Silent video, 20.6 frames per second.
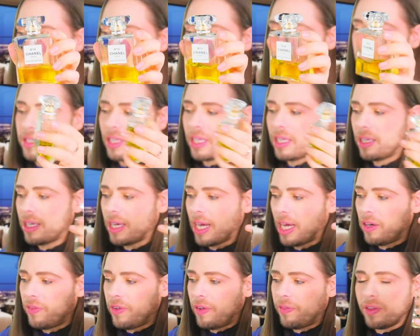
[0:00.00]
Obviously,
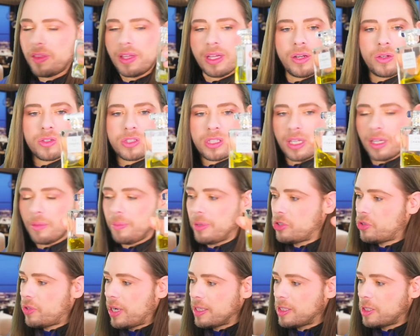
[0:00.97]
kind of everything looks a little
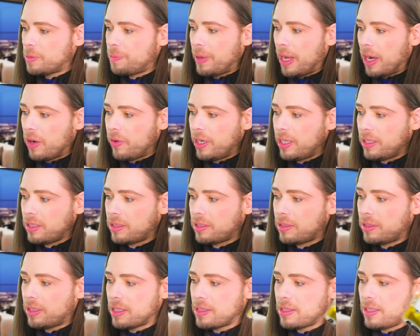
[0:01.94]
bit
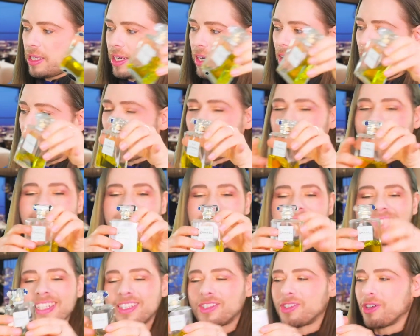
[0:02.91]
transparent, doesn't it? Oh, look at
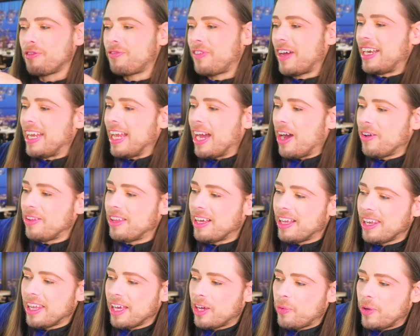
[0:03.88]
this. It's so funny how
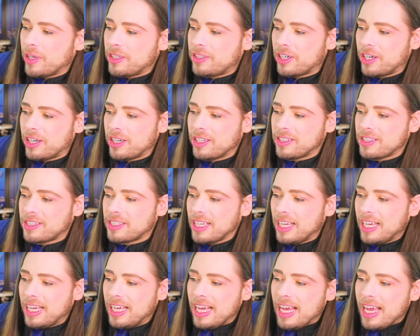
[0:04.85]
the liquid turns.
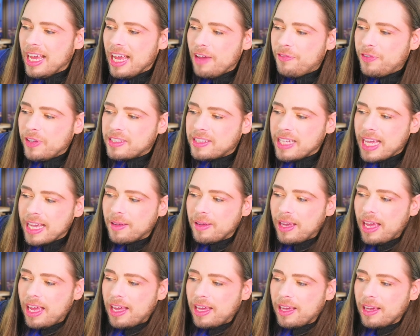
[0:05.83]
If it's
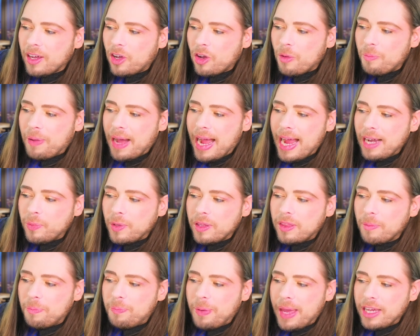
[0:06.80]
like combined
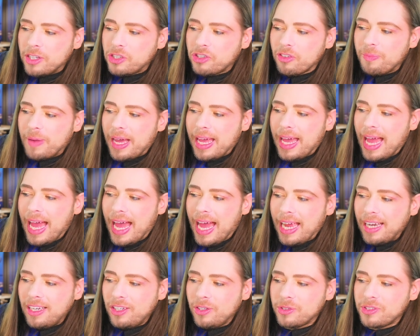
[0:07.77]
with the beige of my
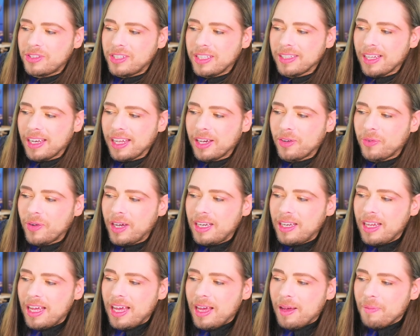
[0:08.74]
hand, you see the
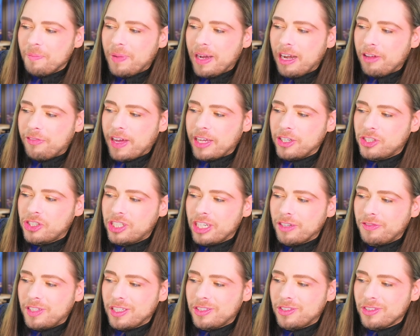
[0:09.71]
liquid. But if I
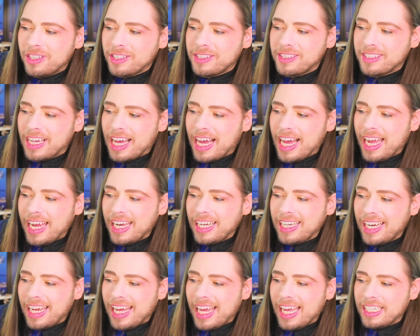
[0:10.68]
shift it to the
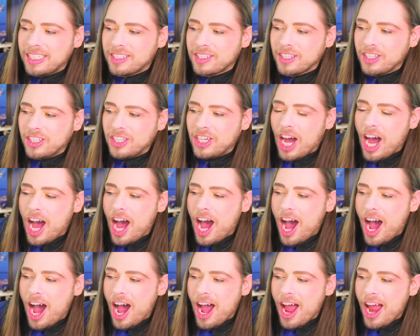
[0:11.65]
side, it's
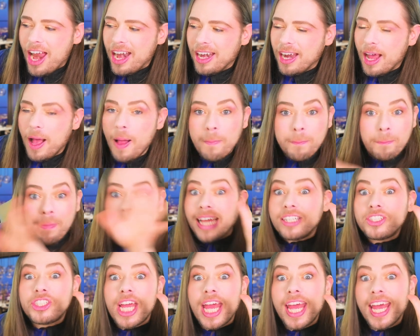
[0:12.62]
gone.
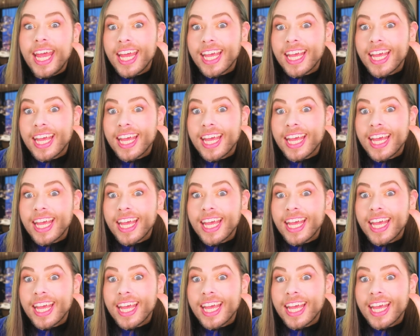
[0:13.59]
Magic.